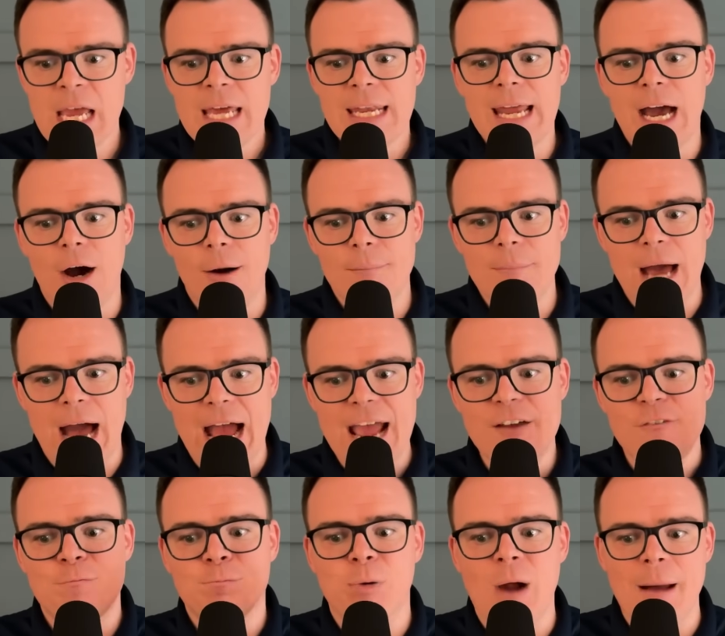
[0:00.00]
Now, I
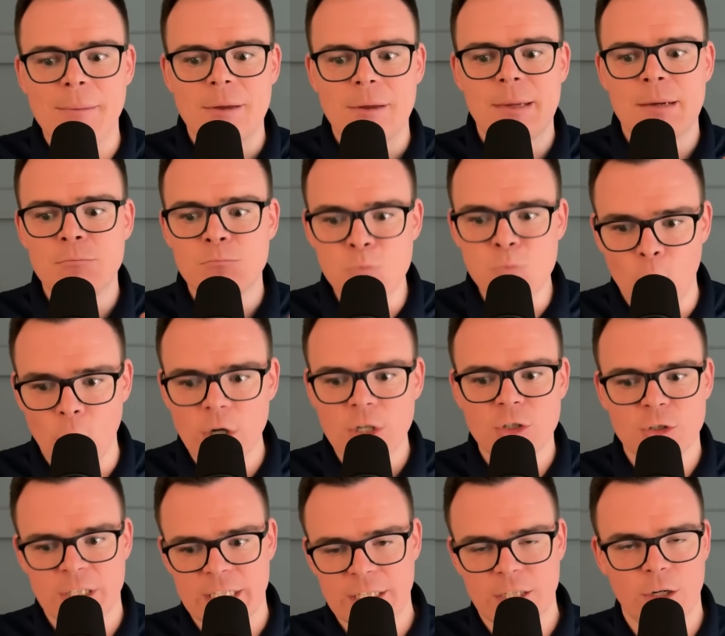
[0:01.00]
have probably been more
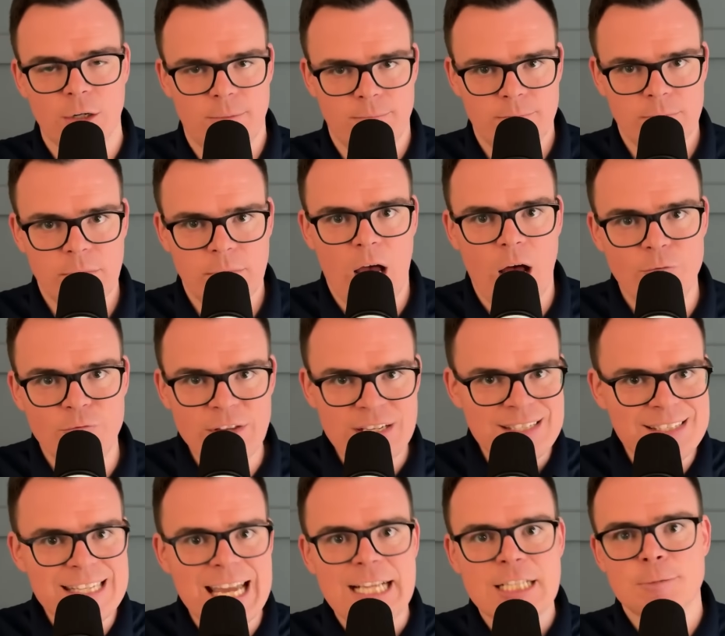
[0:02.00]
critical of
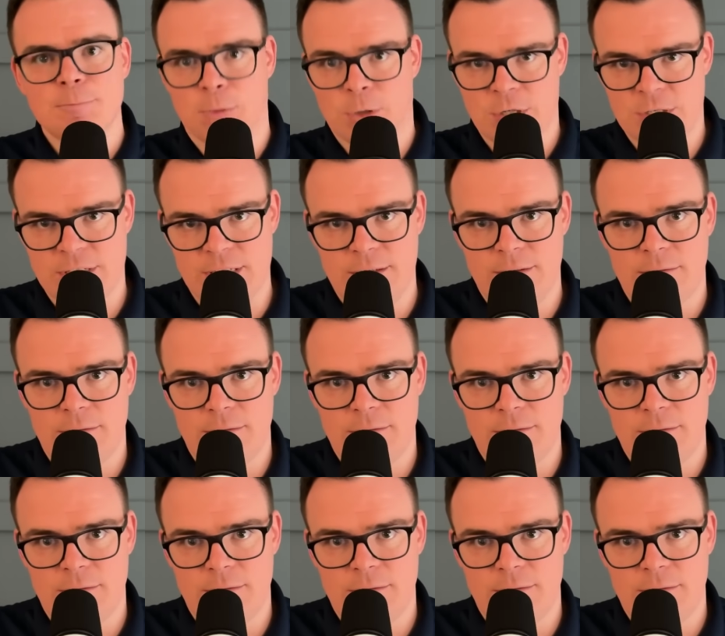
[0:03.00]
this next person